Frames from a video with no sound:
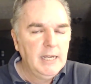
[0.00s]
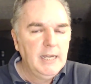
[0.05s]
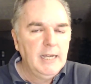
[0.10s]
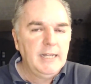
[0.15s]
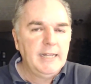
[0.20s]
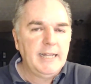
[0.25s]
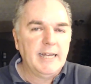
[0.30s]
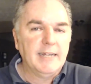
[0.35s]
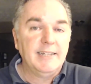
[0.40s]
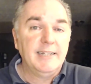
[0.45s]

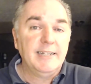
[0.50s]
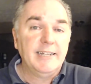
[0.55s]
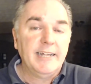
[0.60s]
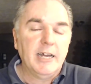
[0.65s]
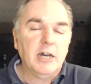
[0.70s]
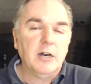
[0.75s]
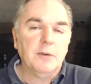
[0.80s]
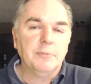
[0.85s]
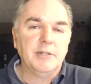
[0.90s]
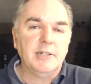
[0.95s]
Now, it didn't
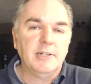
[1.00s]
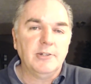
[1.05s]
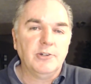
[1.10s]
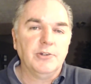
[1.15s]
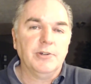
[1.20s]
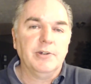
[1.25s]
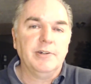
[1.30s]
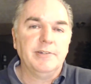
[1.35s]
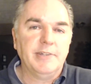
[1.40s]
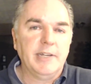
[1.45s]
help that
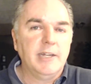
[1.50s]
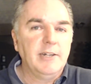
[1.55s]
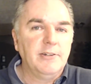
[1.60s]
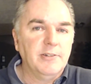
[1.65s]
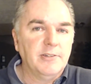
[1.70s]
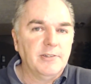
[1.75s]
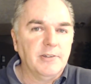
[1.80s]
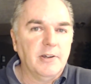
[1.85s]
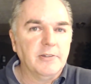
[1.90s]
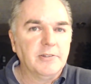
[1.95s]
insurance
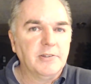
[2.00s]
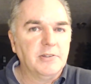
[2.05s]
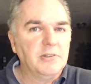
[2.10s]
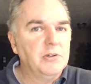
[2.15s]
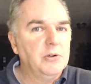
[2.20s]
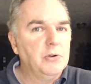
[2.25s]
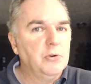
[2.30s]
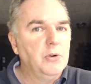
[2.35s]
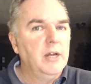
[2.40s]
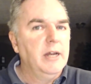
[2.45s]
agents
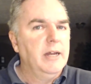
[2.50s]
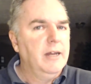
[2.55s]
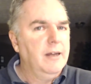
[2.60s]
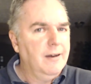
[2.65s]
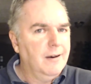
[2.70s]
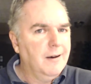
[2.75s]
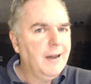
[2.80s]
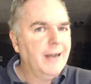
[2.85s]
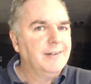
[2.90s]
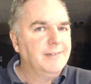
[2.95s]
also
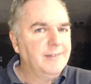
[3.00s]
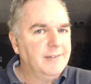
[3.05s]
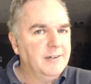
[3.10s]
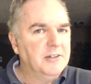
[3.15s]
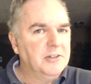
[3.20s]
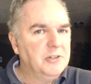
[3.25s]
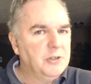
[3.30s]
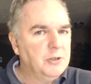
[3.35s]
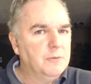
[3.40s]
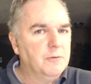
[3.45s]
liked
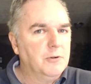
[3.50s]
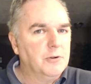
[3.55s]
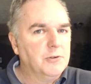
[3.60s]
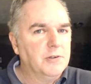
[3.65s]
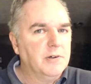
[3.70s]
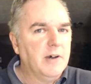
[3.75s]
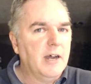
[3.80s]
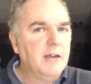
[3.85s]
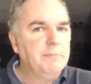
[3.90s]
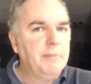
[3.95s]
selling the
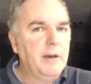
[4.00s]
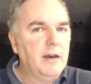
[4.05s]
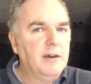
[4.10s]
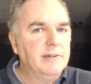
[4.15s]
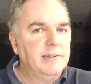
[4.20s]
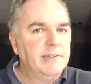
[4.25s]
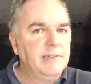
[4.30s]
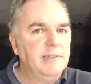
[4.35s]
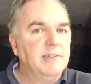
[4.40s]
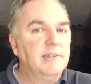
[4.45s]
universal life
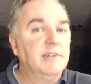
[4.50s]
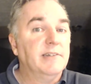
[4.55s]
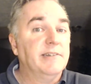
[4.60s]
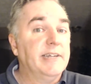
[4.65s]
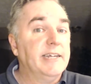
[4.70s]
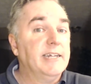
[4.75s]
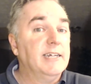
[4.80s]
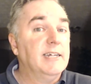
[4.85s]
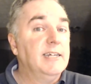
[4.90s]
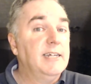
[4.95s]
policies because
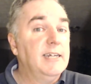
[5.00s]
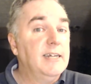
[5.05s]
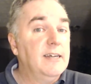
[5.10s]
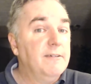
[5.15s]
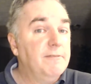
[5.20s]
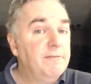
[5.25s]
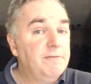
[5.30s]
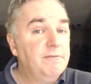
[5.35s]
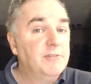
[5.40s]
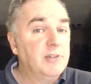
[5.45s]
they could
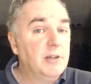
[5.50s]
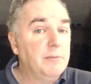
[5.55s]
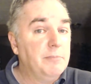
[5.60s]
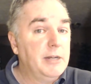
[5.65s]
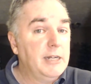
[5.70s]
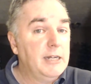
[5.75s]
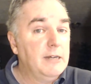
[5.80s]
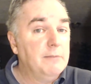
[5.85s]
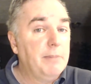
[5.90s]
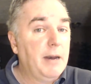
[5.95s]
give
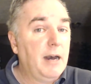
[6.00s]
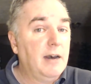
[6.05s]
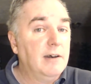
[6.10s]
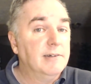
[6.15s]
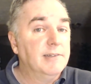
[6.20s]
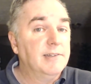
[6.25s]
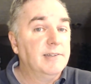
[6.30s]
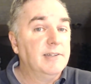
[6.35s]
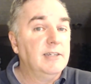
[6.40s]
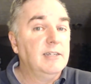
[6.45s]
somebody a
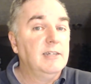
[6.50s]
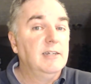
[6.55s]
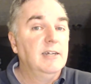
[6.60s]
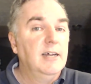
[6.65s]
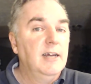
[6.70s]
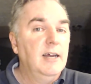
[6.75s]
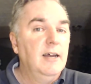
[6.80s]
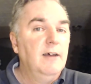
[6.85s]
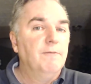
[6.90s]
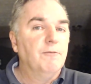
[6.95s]
policy
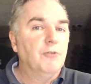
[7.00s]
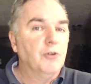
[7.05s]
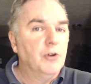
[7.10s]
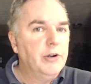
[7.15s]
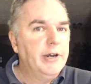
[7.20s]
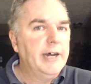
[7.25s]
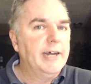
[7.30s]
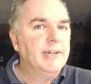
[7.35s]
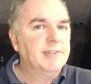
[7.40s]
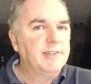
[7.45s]
for
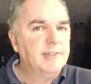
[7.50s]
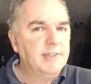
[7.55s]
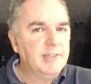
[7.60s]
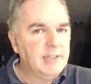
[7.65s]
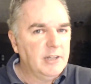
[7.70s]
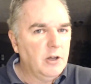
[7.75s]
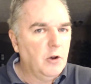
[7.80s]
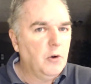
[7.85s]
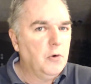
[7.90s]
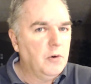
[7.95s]
less
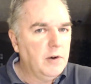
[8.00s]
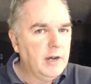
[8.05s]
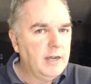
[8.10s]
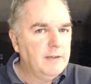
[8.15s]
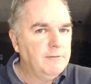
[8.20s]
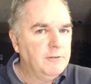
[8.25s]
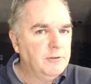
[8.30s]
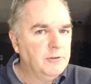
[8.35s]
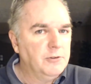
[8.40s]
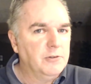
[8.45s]
than the whole
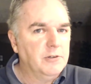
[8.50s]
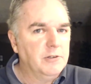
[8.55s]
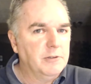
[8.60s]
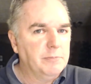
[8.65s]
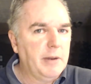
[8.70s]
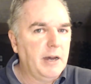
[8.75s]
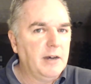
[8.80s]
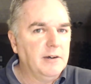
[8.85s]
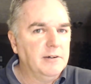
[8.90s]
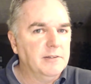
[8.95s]
life insurance
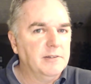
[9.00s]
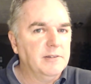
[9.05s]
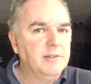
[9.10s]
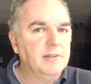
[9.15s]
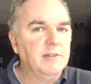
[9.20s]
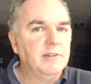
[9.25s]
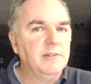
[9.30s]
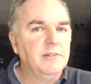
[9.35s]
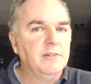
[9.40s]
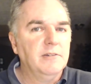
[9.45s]

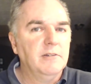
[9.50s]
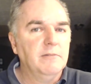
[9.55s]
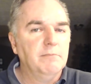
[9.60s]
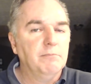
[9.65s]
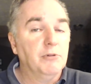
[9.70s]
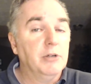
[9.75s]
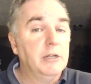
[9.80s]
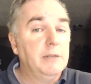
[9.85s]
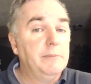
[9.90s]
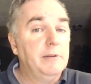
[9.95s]
policies
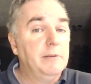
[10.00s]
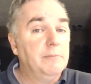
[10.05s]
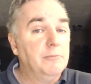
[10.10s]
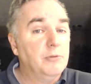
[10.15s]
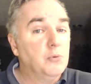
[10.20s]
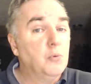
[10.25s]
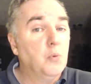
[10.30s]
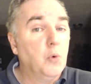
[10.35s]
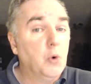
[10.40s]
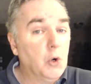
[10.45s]

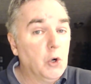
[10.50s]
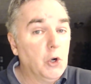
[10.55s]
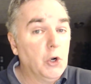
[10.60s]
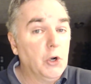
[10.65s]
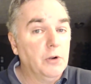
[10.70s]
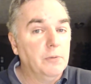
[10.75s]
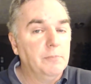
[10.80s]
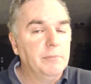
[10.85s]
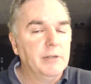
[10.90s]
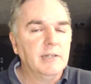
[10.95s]
premiums
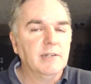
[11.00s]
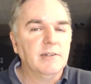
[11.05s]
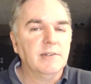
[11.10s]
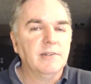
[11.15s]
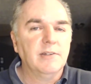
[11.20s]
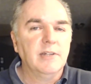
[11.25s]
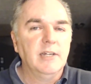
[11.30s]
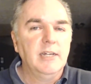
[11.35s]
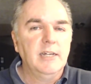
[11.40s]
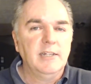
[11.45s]
were,
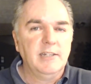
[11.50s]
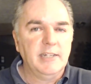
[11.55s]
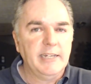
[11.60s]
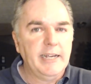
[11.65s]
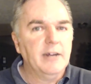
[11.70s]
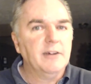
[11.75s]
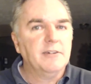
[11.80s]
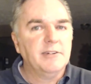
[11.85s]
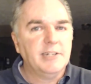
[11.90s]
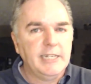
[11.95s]
because to
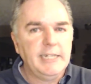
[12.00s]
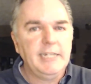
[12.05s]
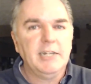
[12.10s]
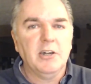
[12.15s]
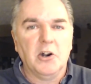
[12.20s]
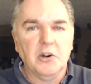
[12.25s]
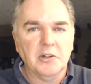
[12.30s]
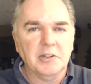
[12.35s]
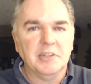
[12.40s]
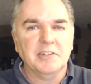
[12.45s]
guarantee
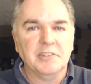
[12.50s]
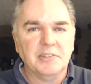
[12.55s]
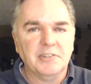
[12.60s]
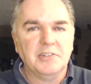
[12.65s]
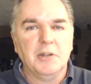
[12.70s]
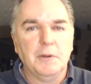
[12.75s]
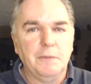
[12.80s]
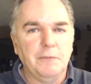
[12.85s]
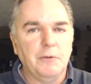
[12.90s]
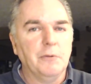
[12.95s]
all this
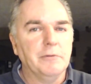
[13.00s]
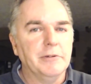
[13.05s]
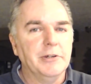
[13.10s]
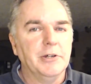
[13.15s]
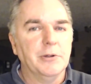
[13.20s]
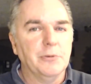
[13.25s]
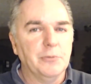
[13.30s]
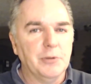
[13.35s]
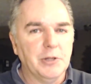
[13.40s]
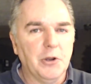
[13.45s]
stuff over
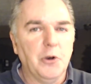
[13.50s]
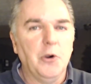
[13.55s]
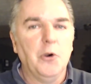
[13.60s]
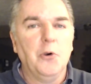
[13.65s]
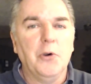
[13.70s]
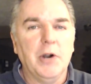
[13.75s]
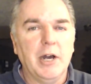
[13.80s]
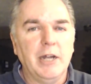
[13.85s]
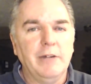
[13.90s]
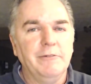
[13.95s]
here with a
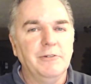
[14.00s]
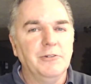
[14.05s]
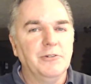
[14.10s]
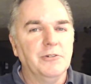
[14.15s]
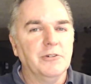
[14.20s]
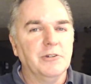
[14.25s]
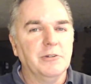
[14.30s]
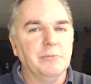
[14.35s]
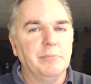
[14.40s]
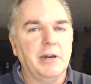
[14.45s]
whole life
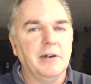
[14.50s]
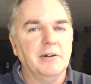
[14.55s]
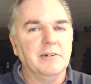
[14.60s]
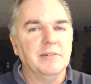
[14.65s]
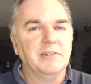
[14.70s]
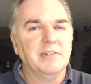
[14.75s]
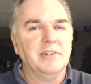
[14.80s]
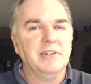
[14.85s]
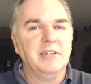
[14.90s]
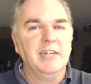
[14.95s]
insurance
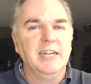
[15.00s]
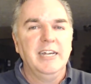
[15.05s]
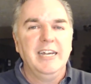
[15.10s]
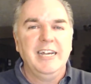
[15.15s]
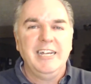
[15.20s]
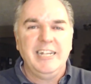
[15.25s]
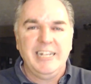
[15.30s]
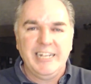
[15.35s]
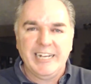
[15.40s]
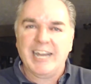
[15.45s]
policy,
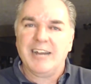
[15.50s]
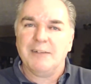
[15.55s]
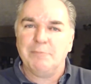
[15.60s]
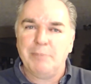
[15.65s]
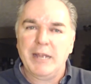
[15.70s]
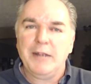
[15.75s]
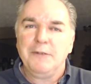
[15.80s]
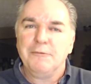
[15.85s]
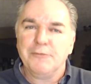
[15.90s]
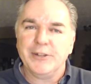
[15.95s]
you got to
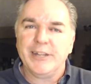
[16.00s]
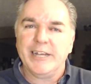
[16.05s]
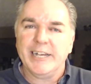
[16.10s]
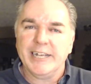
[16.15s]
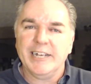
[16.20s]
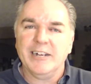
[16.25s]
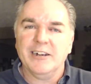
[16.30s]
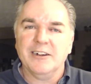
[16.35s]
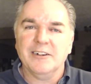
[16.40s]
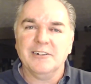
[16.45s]
pay for
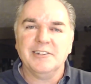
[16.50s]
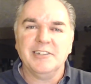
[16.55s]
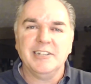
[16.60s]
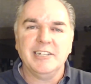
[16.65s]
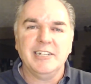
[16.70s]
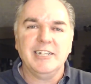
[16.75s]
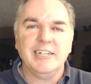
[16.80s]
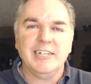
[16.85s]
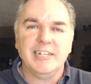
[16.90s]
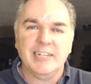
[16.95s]
that
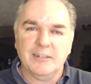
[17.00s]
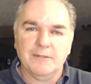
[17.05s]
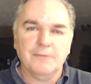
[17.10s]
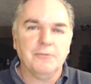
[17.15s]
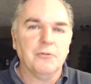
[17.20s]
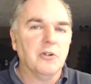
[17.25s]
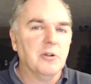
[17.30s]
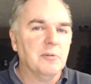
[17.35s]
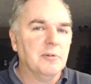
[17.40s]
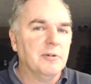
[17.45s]
guarantee in the
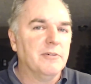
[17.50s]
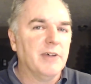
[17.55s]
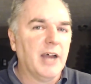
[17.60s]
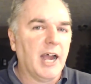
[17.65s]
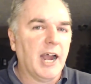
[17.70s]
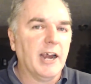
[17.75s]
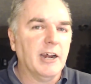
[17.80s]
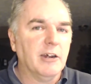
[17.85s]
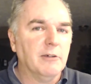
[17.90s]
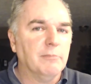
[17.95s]
form of a
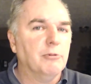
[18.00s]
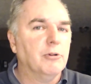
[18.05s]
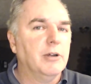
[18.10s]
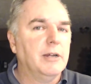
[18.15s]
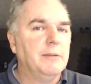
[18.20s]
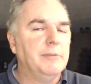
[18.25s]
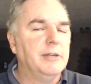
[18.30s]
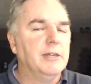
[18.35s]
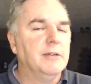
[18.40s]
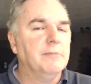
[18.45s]
higher
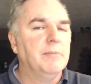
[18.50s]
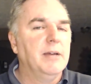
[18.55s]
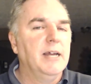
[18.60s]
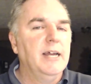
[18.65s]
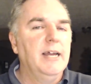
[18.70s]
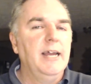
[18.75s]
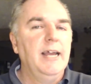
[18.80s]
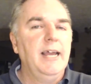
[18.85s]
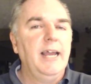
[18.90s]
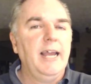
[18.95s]
premium.
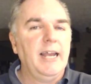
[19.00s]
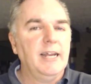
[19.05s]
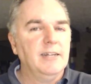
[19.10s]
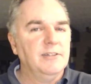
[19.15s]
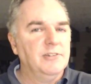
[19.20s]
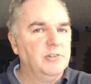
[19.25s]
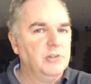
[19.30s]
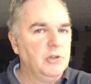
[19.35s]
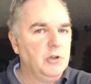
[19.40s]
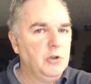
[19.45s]
And
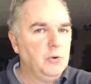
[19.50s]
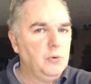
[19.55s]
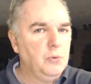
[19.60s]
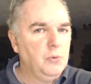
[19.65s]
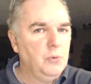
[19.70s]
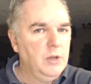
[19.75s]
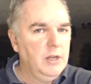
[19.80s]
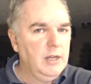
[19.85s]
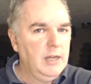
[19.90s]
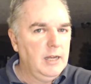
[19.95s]

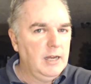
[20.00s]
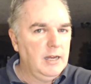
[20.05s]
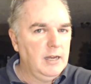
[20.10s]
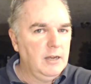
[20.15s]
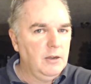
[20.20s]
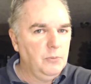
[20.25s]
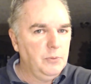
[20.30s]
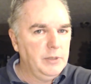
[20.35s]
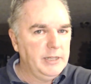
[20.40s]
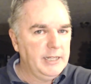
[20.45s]
so
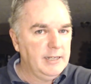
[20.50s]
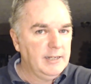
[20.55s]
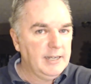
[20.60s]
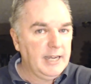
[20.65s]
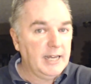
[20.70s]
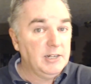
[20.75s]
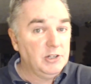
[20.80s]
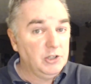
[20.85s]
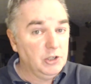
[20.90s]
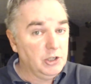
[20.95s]
when they
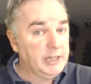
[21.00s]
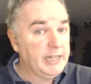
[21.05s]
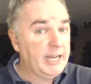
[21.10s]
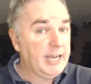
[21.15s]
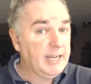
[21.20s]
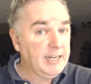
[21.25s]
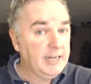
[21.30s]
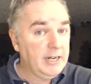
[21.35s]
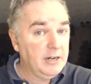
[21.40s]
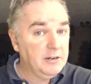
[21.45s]
kind of took
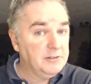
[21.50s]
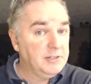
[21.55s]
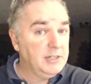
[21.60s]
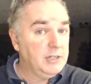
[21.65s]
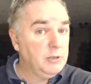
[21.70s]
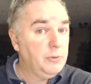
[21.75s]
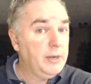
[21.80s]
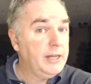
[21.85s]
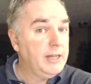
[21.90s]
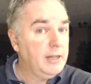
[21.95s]
that guarantee
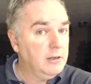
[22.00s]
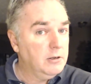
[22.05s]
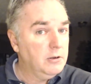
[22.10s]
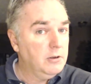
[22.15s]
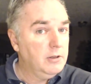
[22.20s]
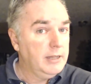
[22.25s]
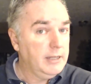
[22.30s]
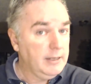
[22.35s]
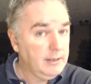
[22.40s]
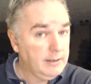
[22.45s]
away,
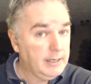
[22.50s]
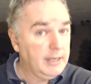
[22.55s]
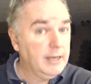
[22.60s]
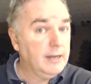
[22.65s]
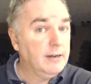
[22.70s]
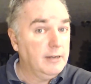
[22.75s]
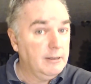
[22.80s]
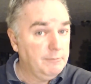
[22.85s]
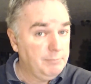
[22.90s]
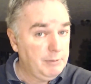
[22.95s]
they
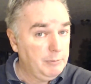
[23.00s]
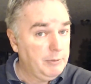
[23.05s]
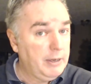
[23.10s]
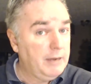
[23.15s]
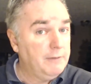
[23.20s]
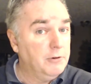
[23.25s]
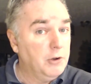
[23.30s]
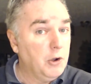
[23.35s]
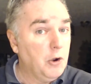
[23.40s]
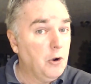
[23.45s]
let people
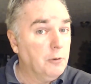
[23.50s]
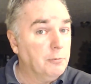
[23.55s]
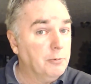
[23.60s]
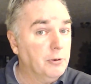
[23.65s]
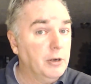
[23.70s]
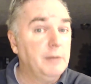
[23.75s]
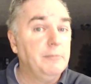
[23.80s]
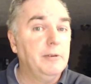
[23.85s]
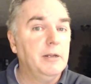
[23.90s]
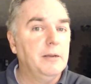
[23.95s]
have a lower
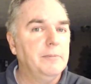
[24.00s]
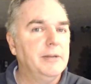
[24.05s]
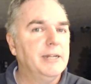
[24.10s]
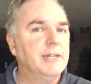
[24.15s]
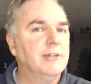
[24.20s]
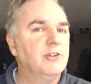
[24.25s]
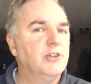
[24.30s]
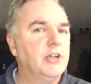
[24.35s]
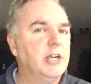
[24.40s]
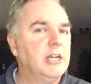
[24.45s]
premium in
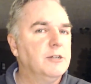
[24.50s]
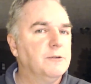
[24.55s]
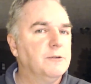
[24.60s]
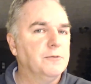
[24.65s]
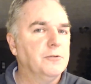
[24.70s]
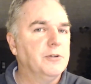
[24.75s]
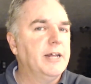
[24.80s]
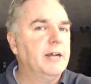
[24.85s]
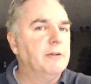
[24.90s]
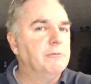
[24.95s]
exchange
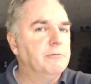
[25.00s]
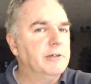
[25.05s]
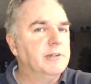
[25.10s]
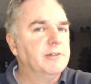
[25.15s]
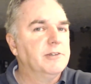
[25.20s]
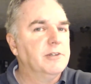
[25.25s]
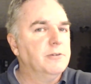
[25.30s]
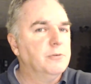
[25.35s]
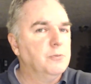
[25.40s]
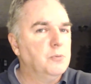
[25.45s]
that
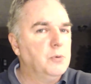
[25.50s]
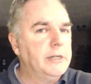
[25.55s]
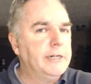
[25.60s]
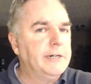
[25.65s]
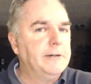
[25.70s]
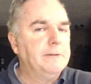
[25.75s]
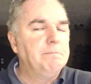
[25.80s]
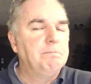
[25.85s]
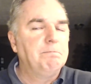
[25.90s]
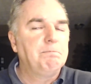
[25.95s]
risk as
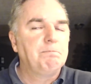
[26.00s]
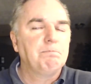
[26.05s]
well.